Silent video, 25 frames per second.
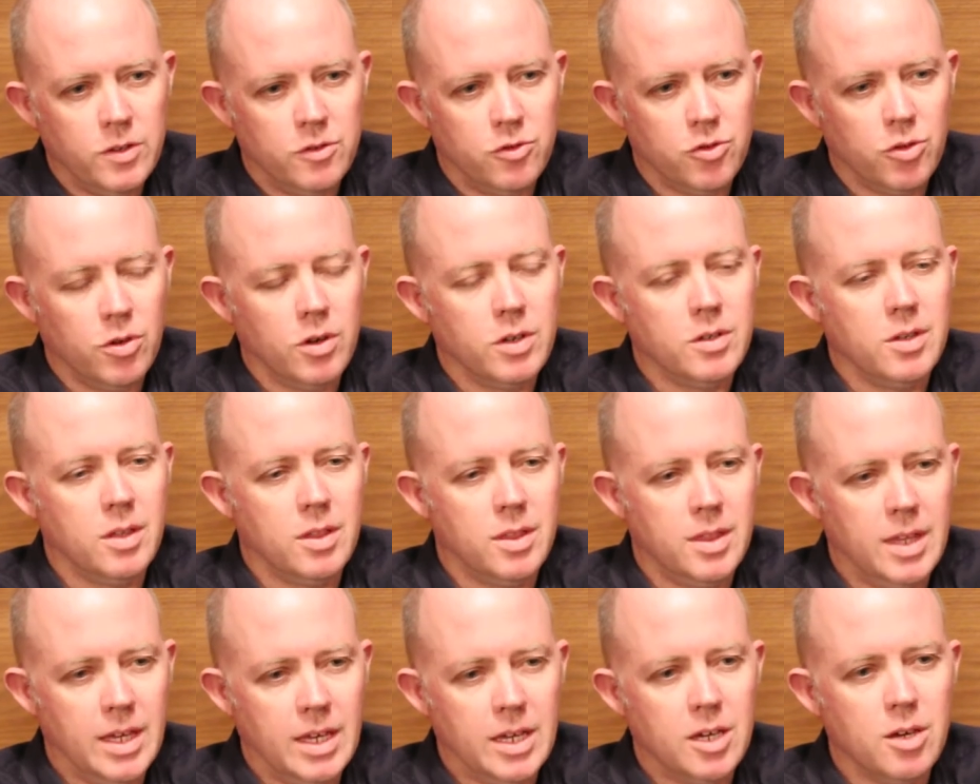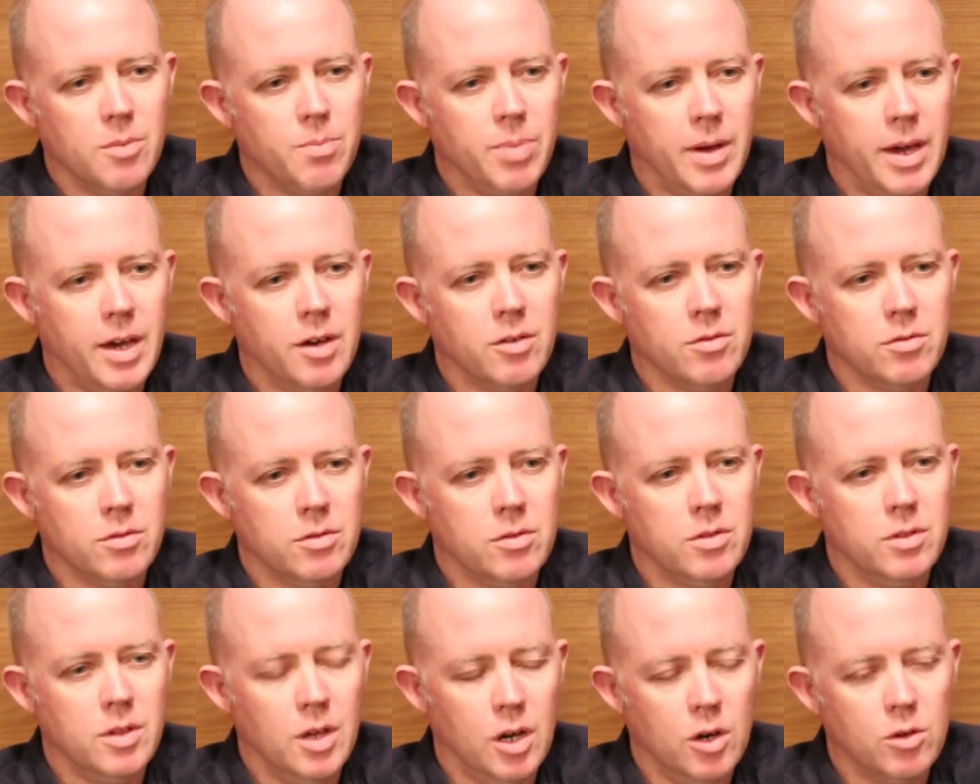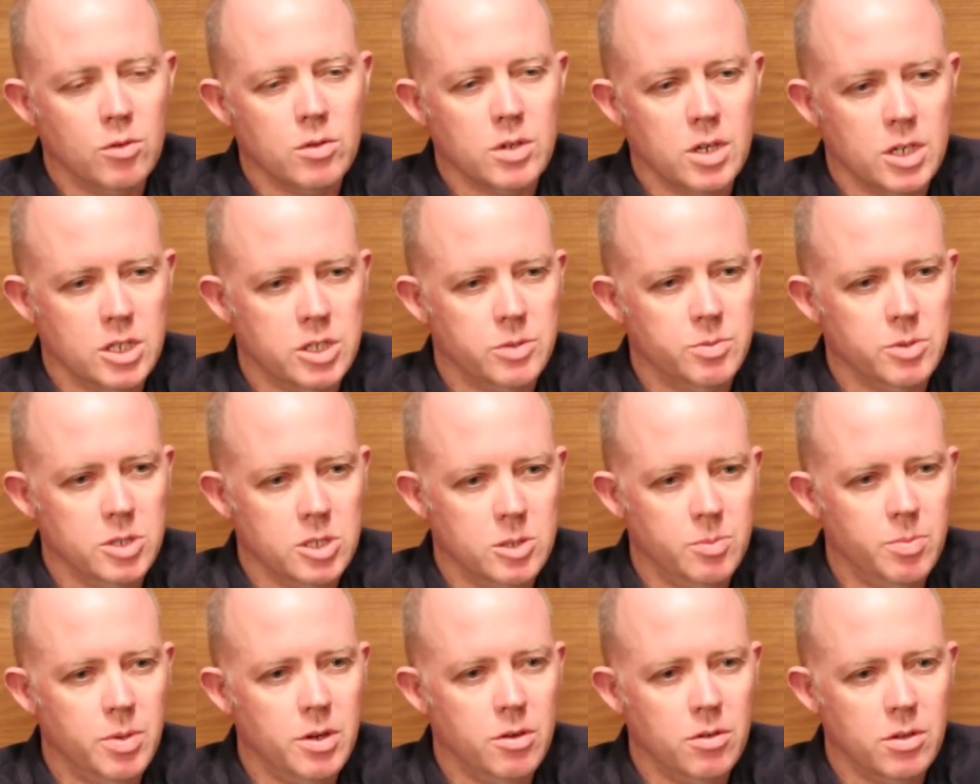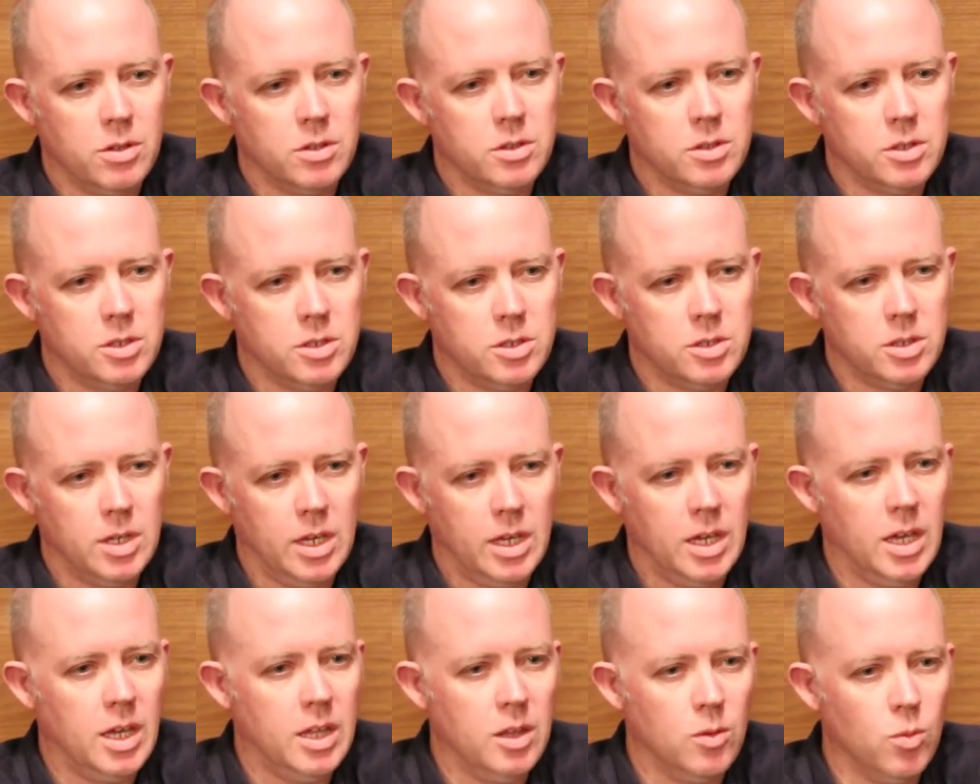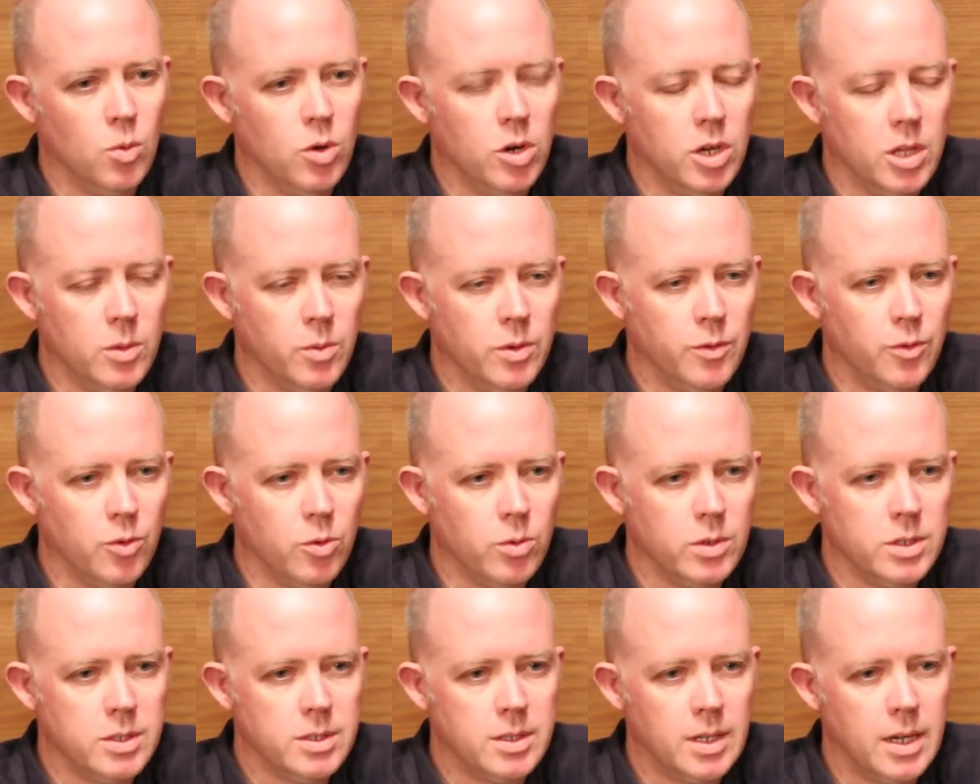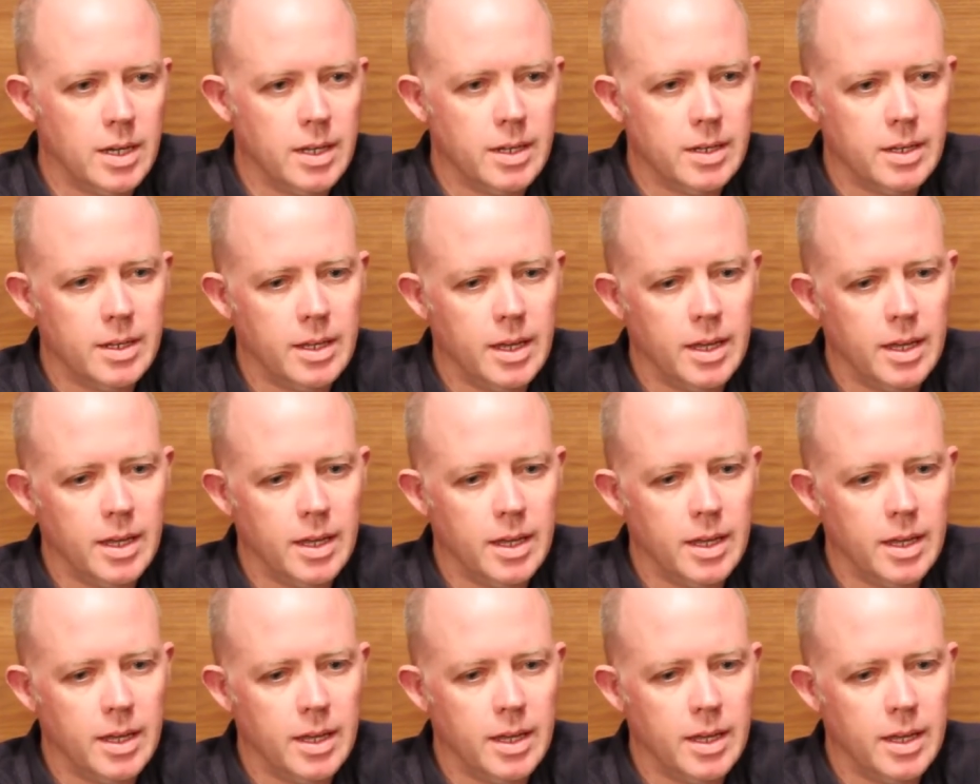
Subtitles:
tried to think about the whole customer experience in the work that we've always done.